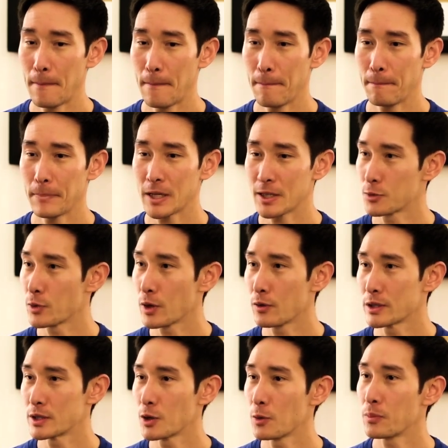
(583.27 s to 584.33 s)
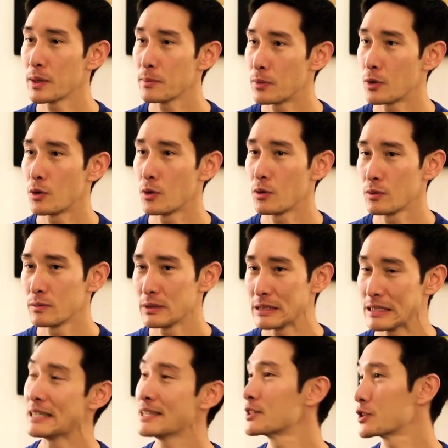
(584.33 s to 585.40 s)
because we always know people
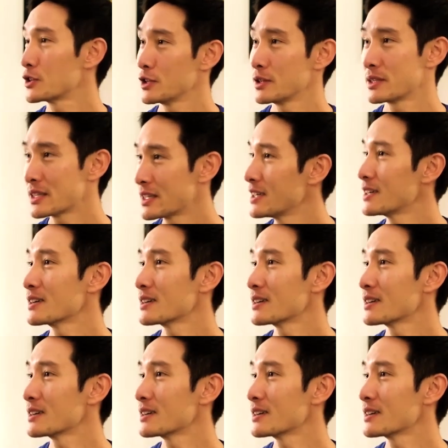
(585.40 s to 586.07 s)
need good gear.